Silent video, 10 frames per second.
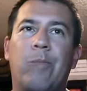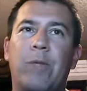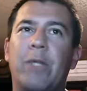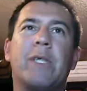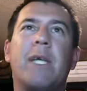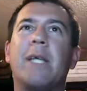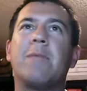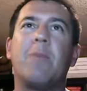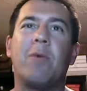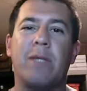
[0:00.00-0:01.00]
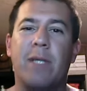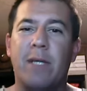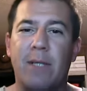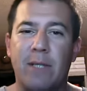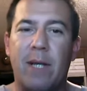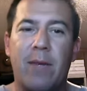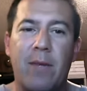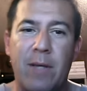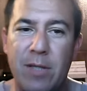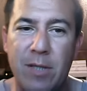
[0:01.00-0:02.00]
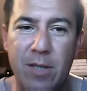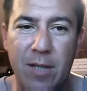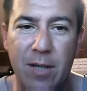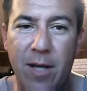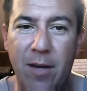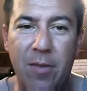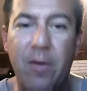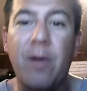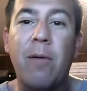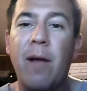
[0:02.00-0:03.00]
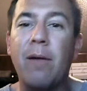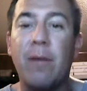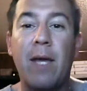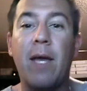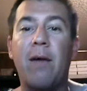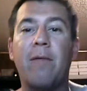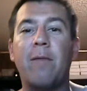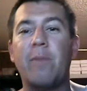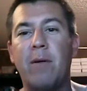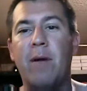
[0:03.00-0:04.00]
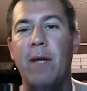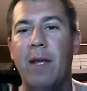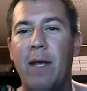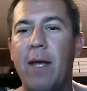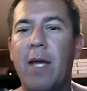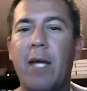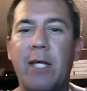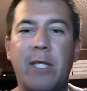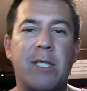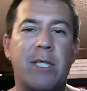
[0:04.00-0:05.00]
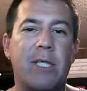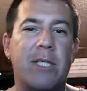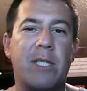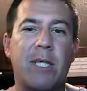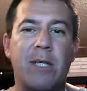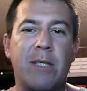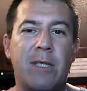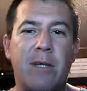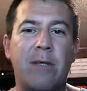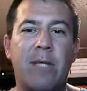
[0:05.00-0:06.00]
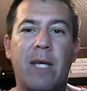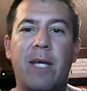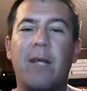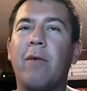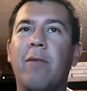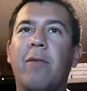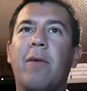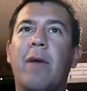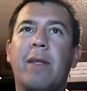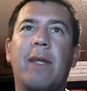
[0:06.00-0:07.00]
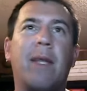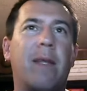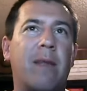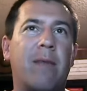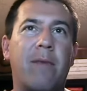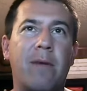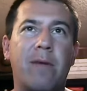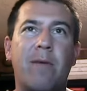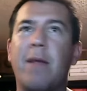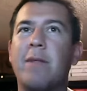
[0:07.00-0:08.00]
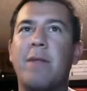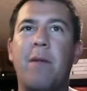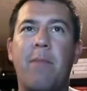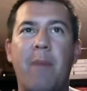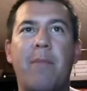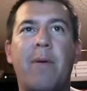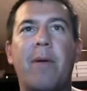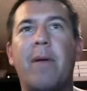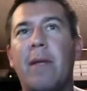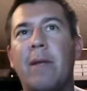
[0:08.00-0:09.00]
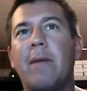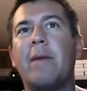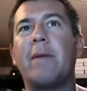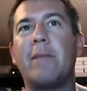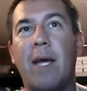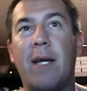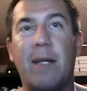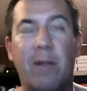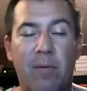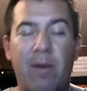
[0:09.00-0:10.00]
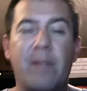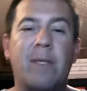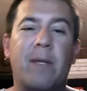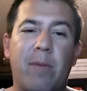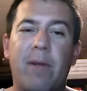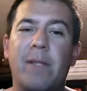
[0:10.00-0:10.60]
she just has more skills, and I think she's going to get a third round KO from Joanna. She's just going to start taking over at the end of the first round, start peppering her, hitting her, attacking her, pressing,